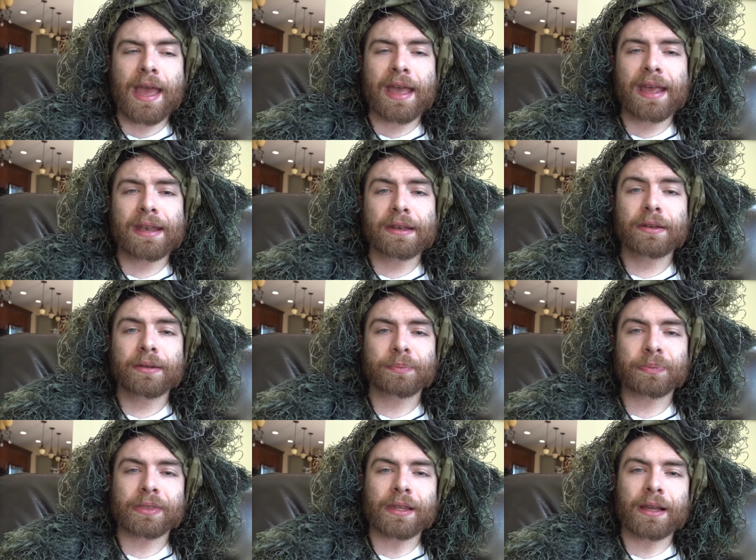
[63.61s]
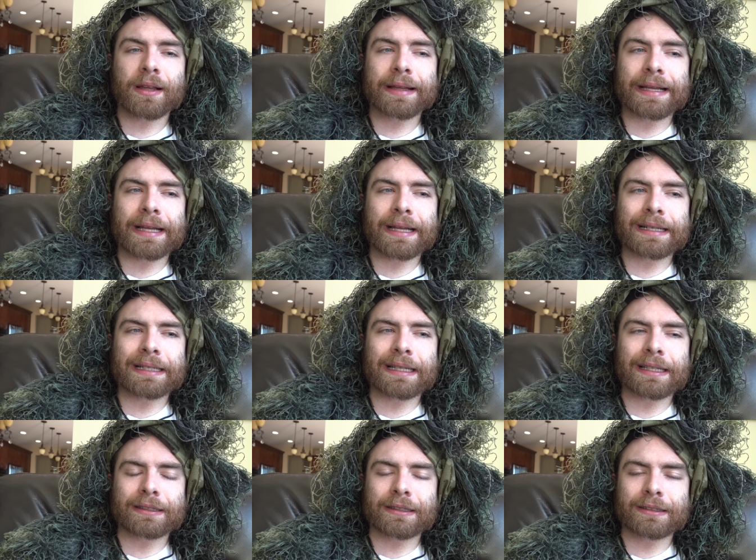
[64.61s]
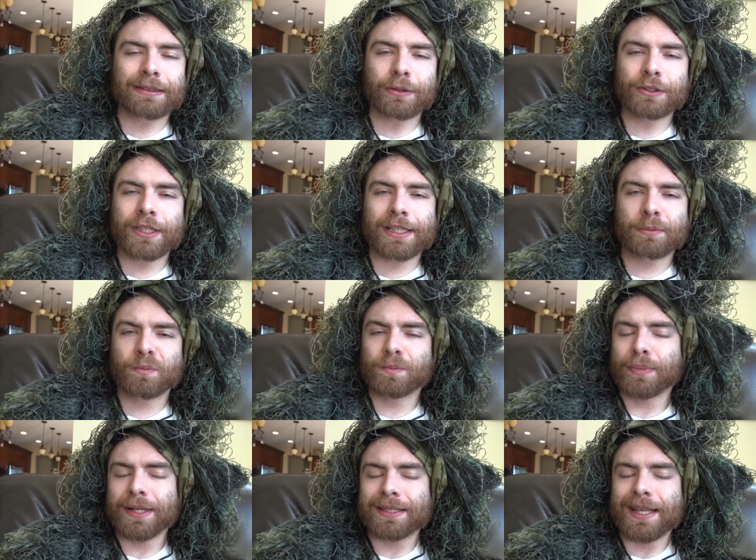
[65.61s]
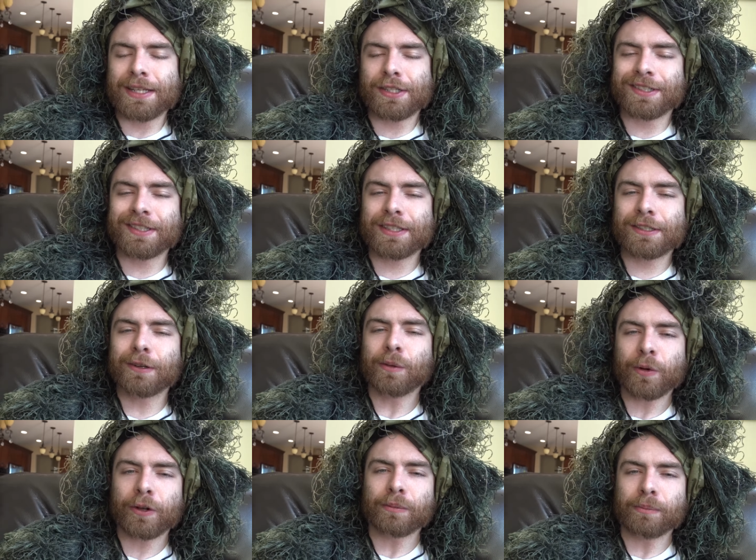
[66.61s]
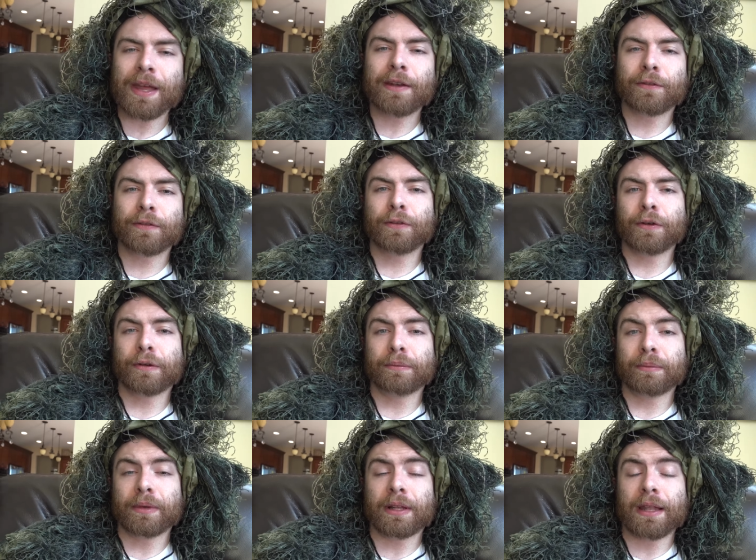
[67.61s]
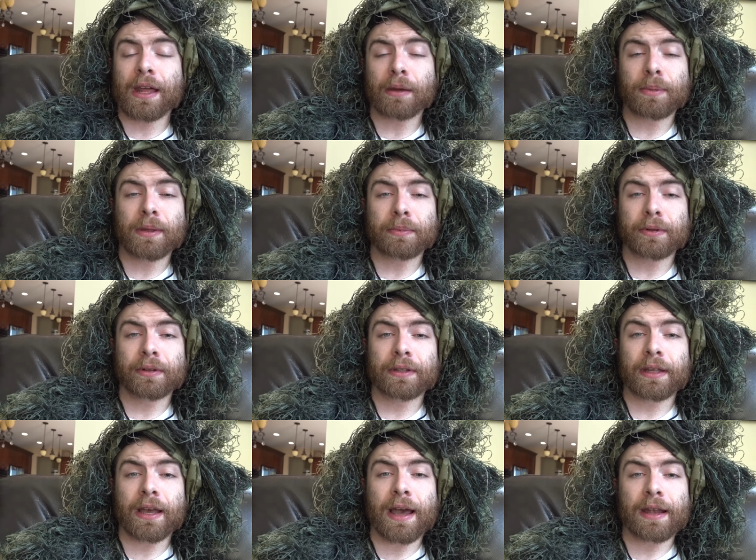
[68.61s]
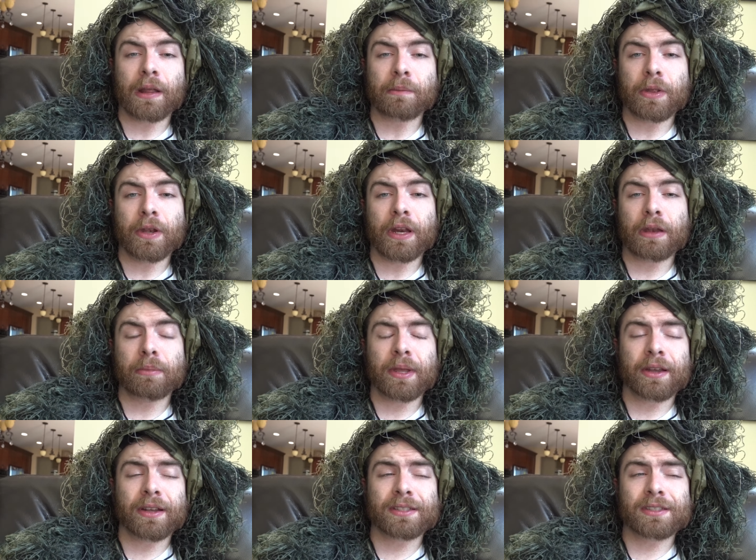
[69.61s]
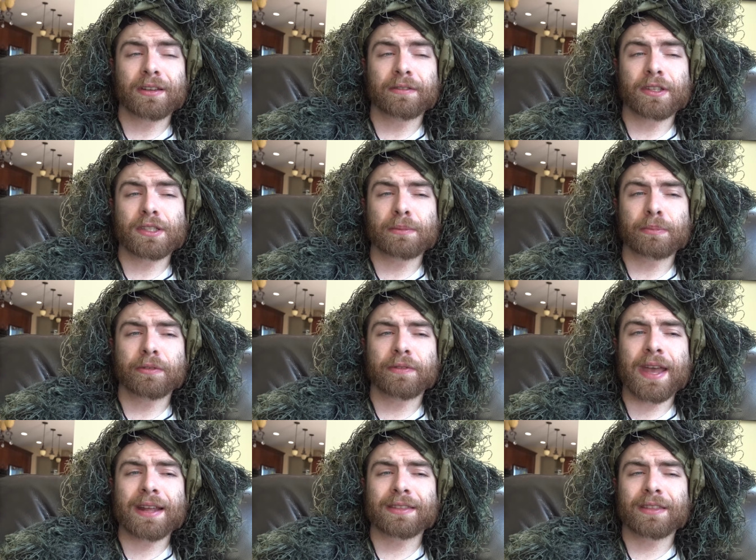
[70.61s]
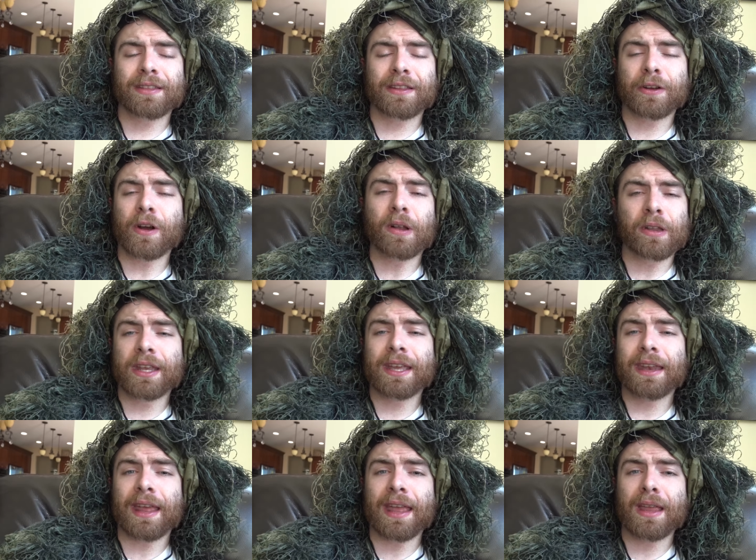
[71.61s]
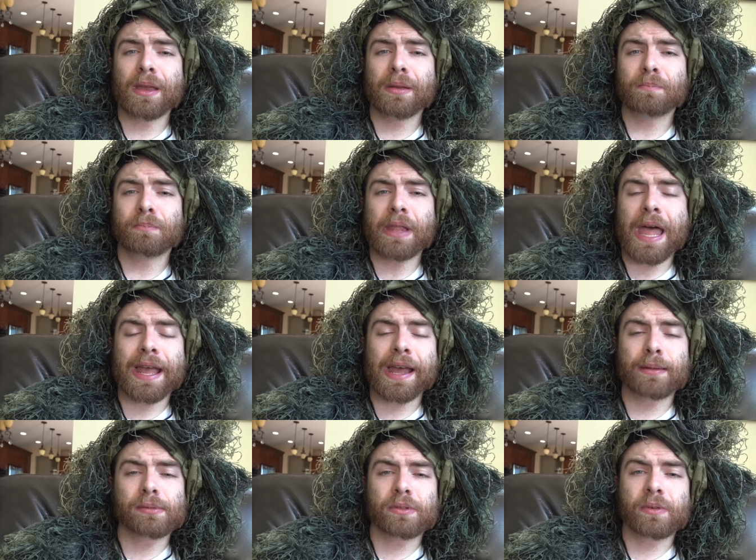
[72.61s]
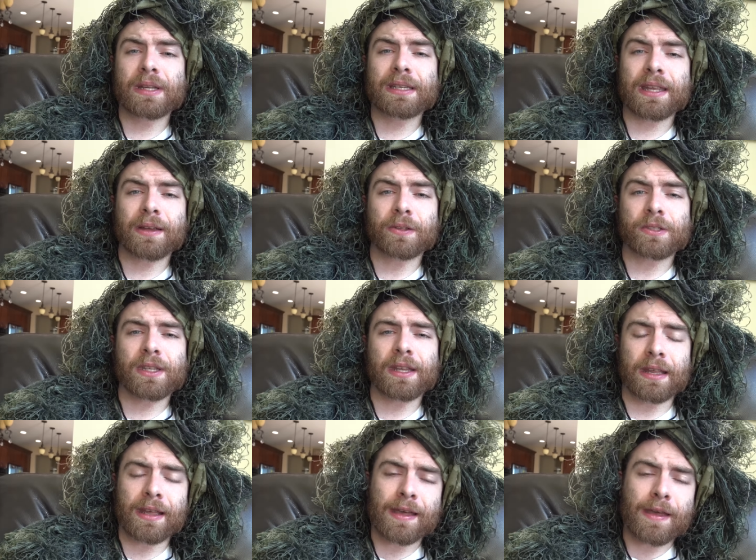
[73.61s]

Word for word: And uh, those expectations still weren't met from a lot of people in the COD community because of the simple fact they're calling it a Black Ops 3 DLC.